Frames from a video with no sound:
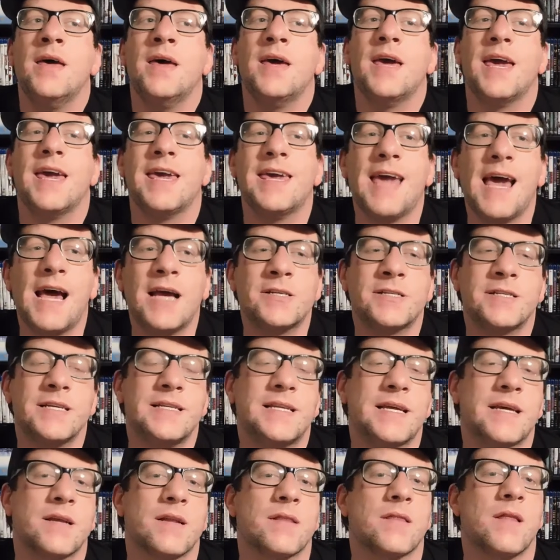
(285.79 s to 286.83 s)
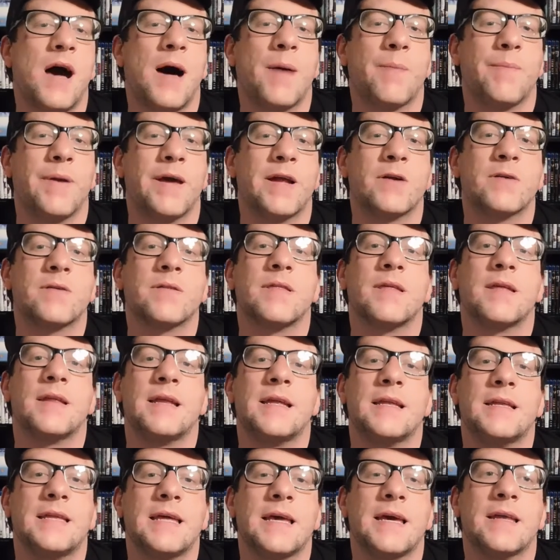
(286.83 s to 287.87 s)
He actually did a lot better than
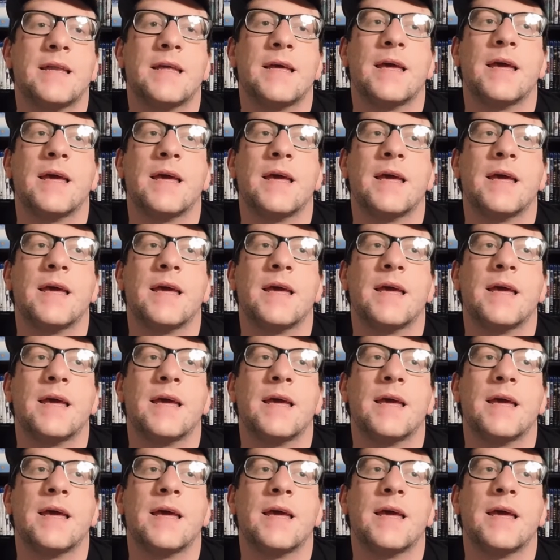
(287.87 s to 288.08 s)
he did